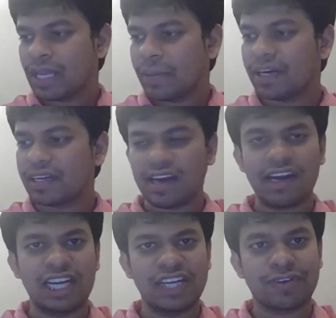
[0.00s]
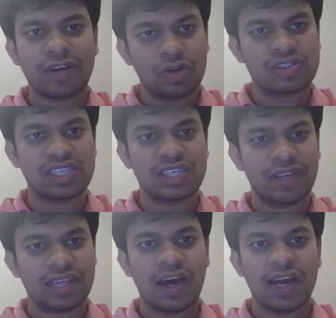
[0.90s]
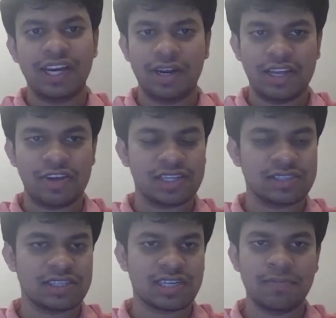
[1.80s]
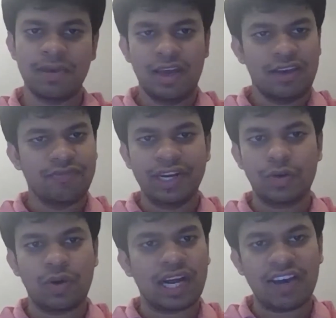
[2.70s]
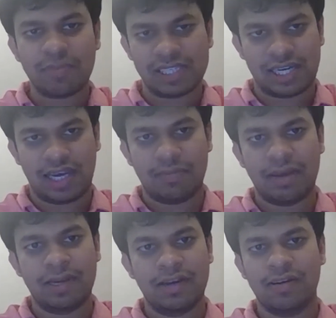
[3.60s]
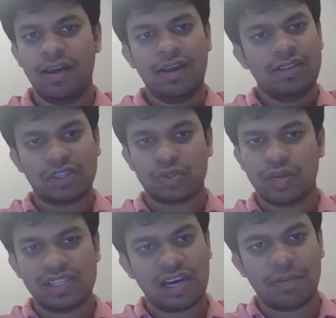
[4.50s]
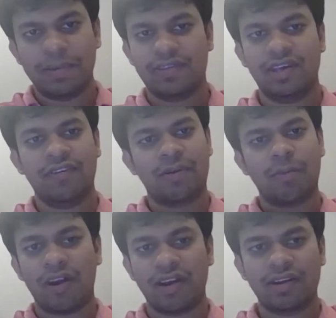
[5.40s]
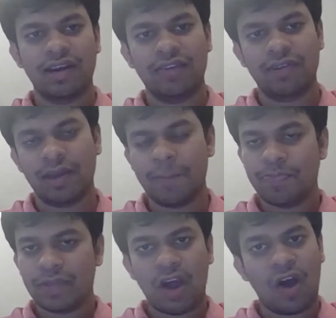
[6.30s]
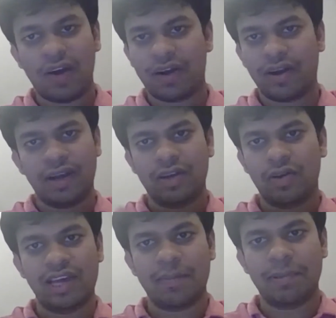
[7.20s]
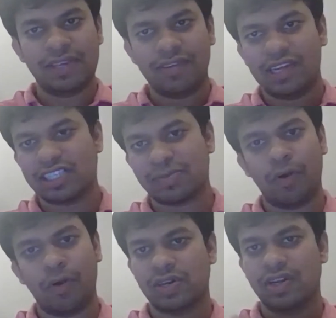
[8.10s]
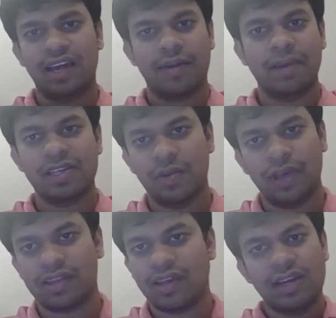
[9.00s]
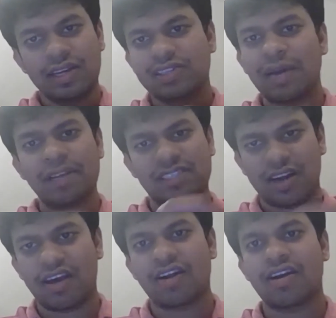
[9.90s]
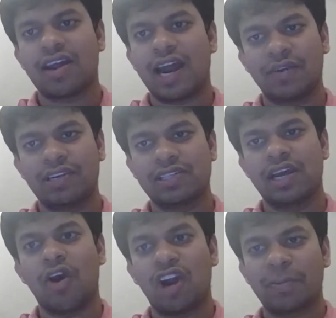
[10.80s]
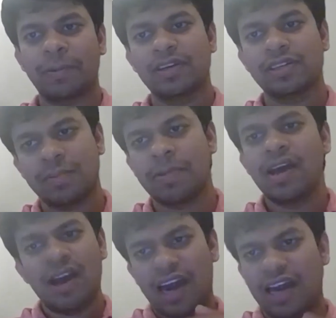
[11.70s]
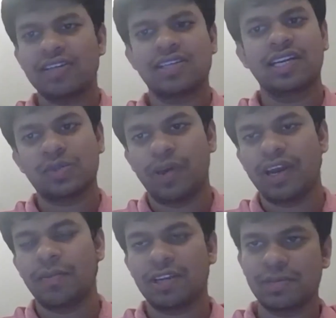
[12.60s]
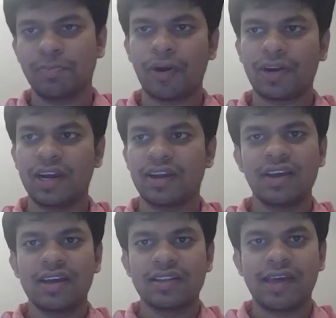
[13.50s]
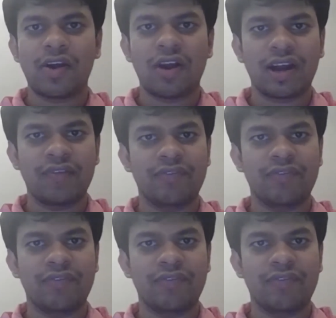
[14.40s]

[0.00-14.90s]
But currently, if at all you see with our Indian education system, we do not have much time. I mean, the students are busy from morning till evening, or they're busy with their sports, or they're busy with some extracurricular activities like entrepreneurship. Unless it is very much important, they're not.